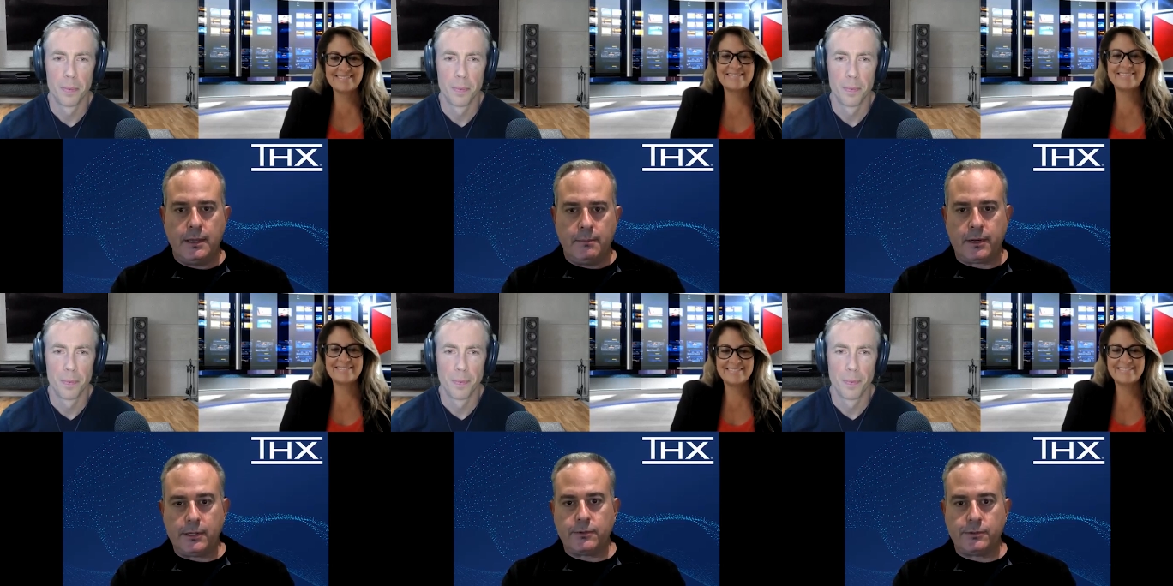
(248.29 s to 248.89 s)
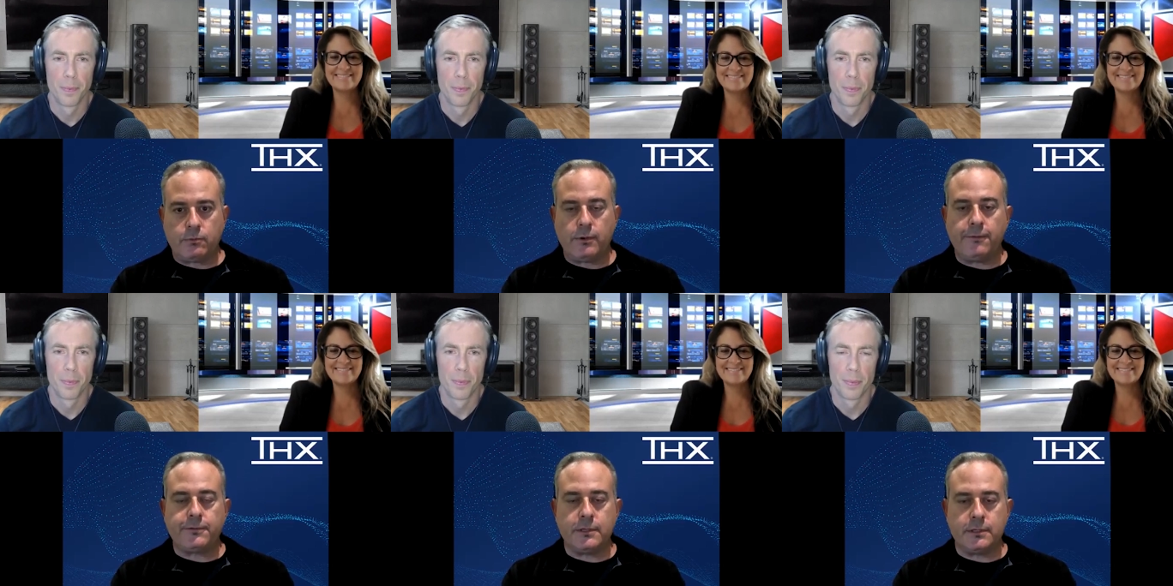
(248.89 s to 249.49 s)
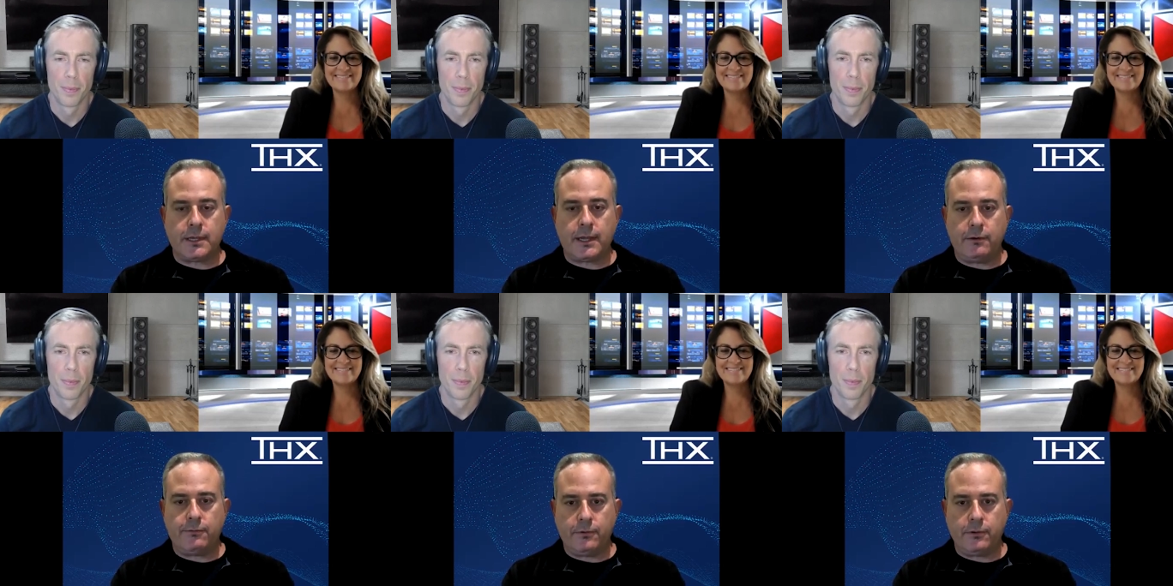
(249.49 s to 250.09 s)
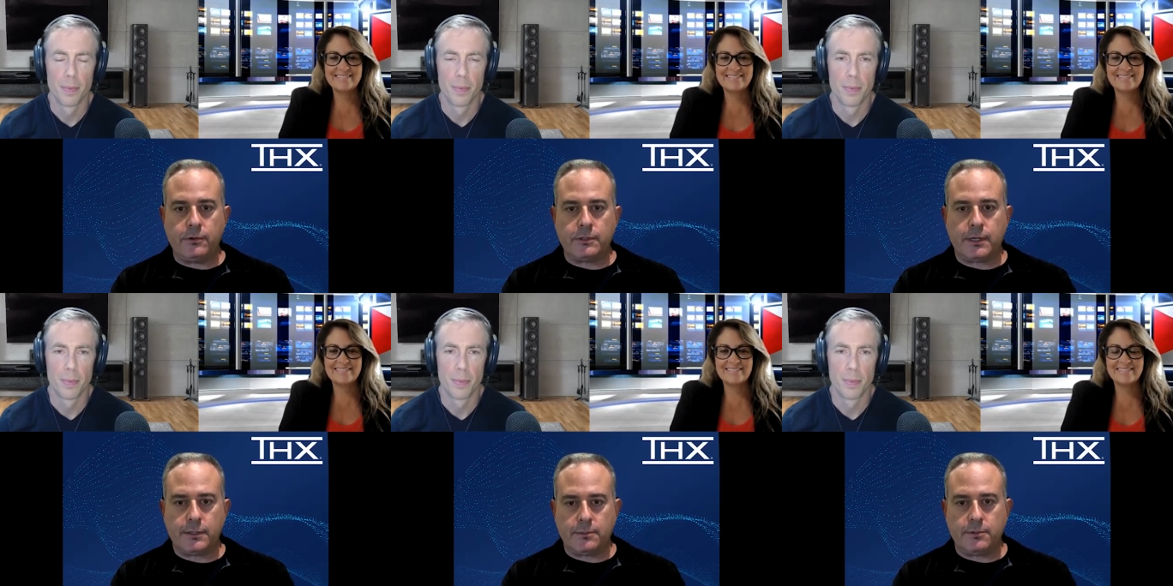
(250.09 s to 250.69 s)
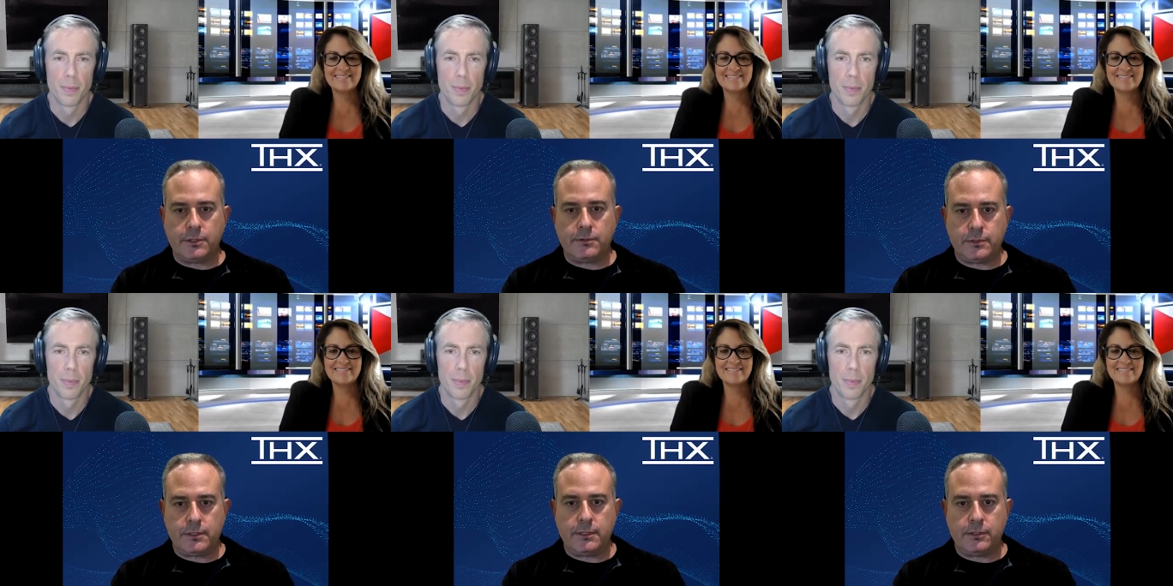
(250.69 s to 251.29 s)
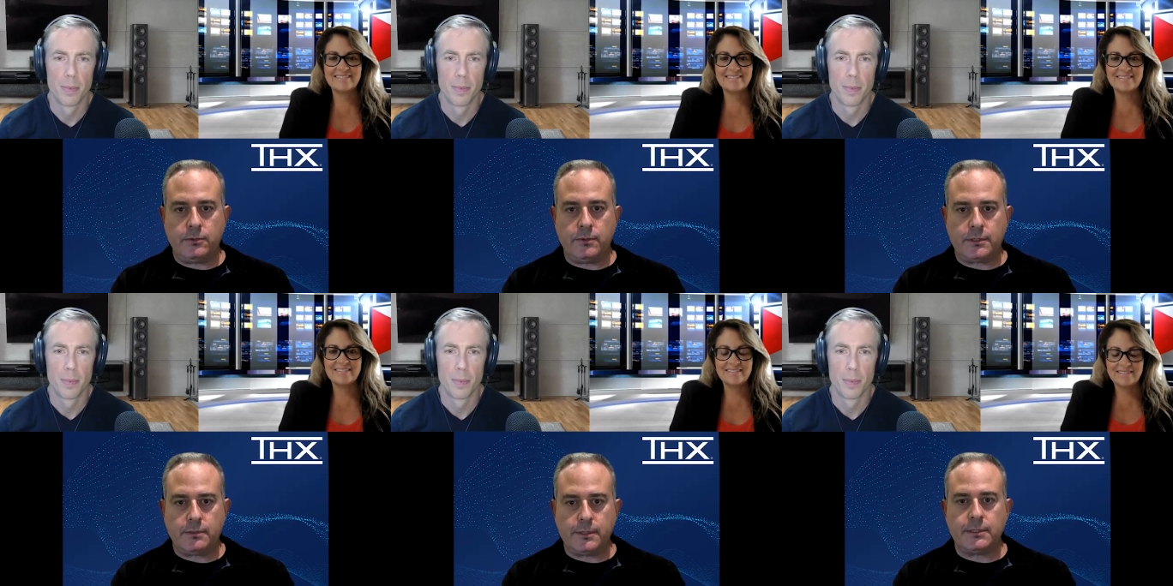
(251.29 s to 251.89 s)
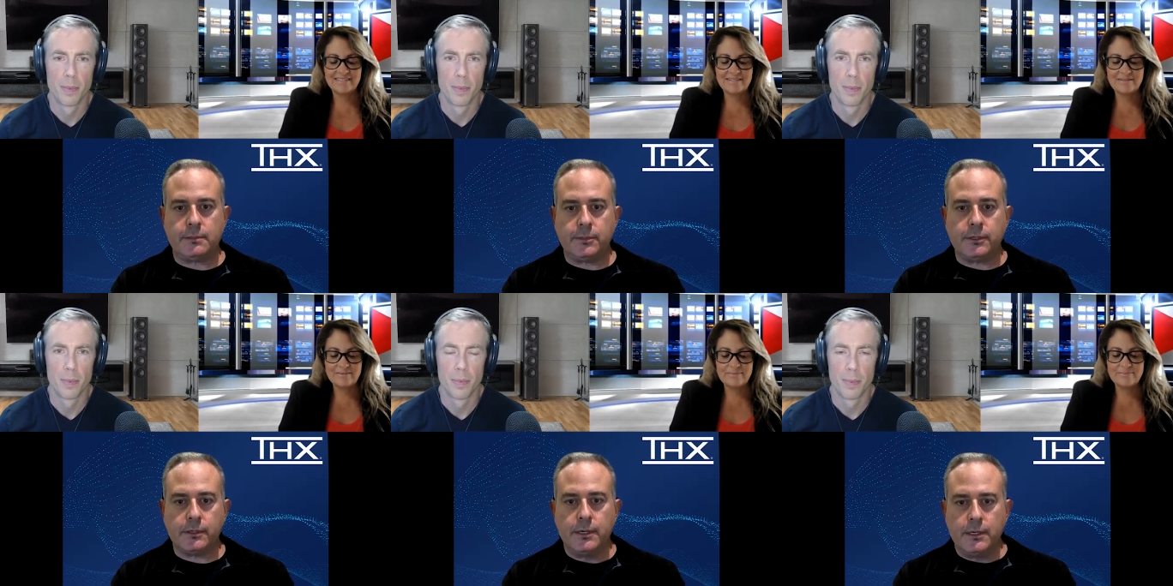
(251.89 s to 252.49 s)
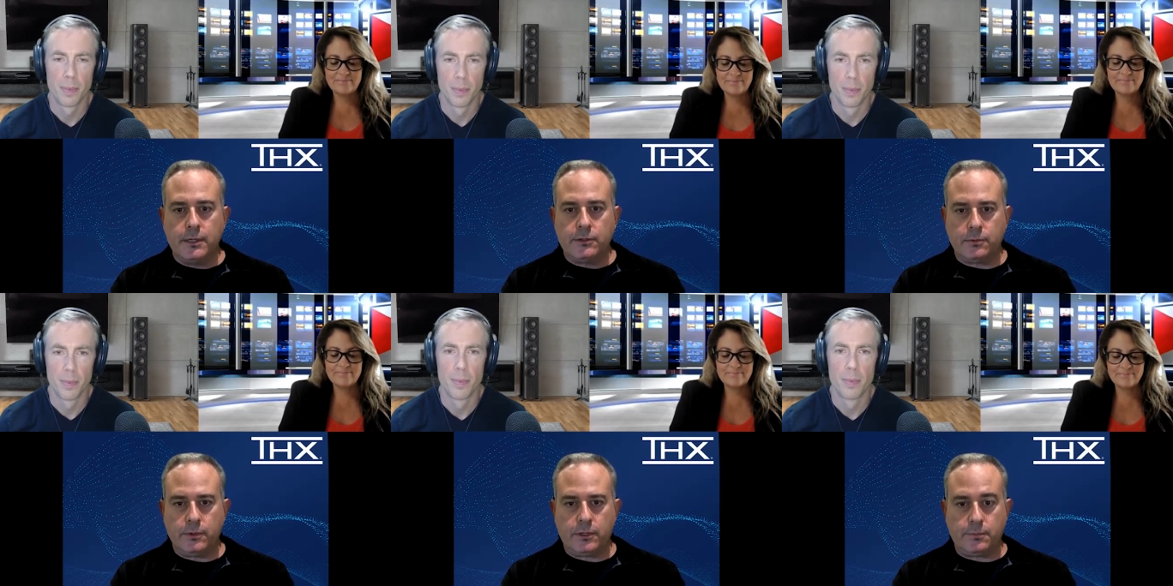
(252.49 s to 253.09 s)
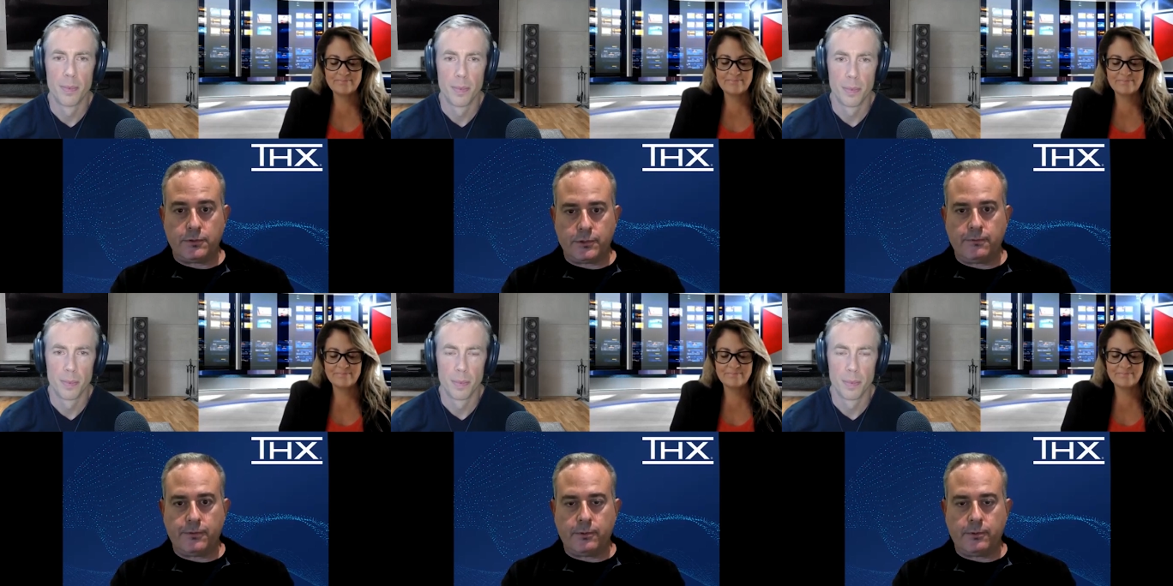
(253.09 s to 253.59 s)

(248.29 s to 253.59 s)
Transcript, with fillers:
Speaker 1: but also as a reference design for those customers interested in doing something similar. So we could preserve the